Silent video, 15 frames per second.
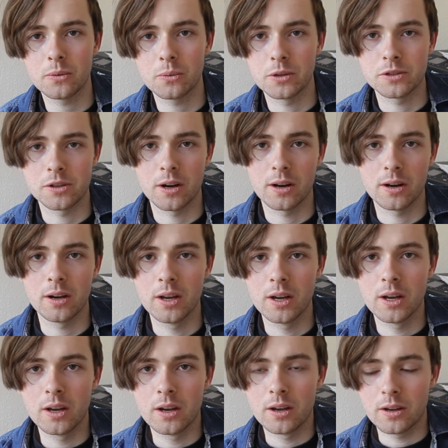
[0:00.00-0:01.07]
which are,
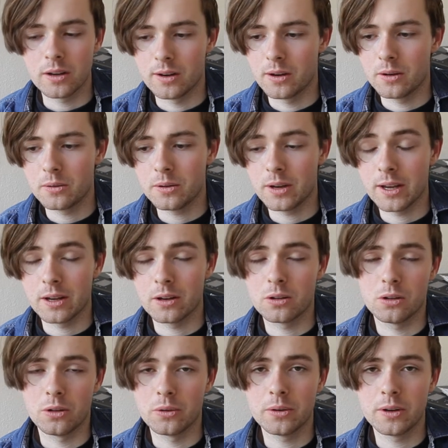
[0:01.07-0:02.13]
you know,
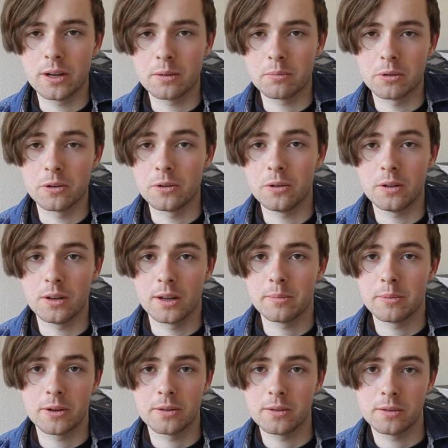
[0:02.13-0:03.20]
including but not
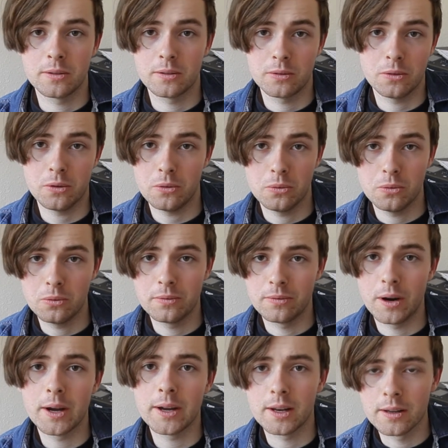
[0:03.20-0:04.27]
limited to
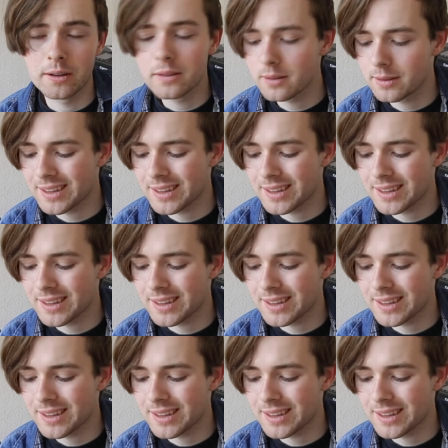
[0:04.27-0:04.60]
violence,